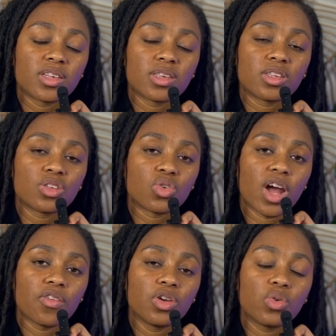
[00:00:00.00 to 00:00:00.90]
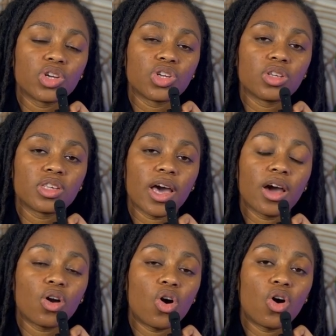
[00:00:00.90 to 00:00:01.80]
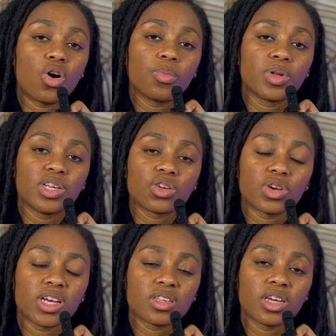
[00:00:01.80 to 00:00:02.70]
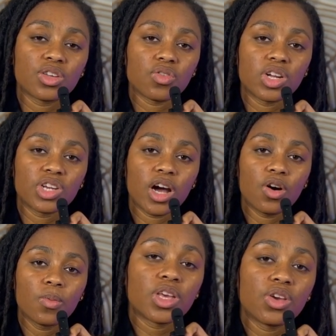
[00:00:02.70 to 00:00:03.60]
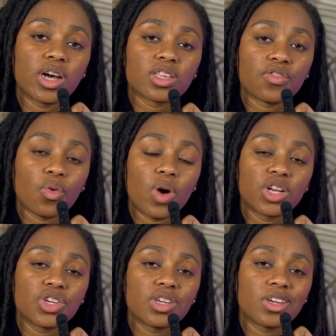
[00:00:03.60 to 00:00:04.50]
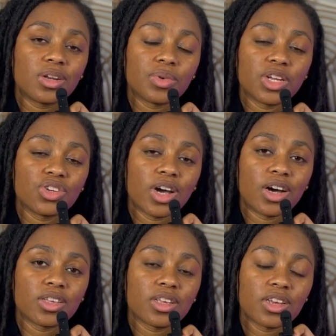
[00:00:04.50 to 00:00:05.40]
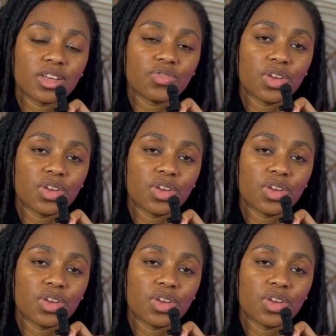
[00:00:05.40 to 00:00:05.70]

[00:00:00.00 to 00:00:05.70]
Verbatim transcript: assistance or have any questions at all, please don't hesitate to reach out. Thank you guys again for watching, and I'm gonna catch you guys in the next